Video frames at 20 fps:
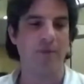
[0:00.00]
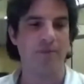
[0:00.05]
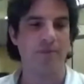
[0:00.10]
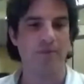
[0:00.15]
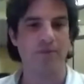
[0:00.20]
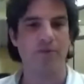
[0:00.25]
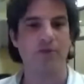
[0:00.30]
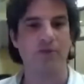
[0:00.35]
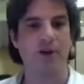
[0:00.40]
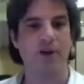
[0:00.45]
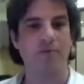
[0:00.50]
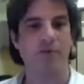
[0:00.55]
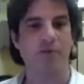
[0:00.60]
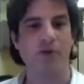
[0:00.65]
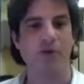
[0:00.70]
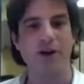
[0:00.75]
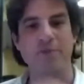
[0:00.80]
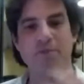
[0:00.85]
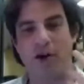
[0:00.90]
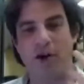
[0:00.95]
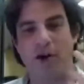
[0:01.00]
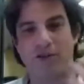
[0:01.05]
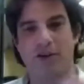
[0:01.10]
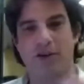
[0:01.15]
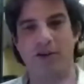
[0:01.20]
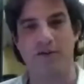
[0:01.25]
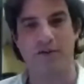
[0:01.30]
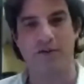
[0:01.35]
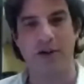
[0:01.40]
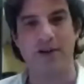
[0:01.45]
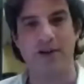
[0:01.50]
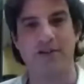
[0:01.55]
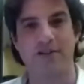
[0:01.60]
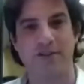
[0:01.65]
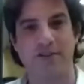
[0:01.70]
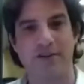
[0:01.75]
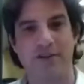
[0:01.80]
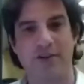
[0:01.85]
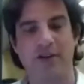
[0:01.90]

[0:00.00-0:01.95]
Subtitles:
some red marks on her face.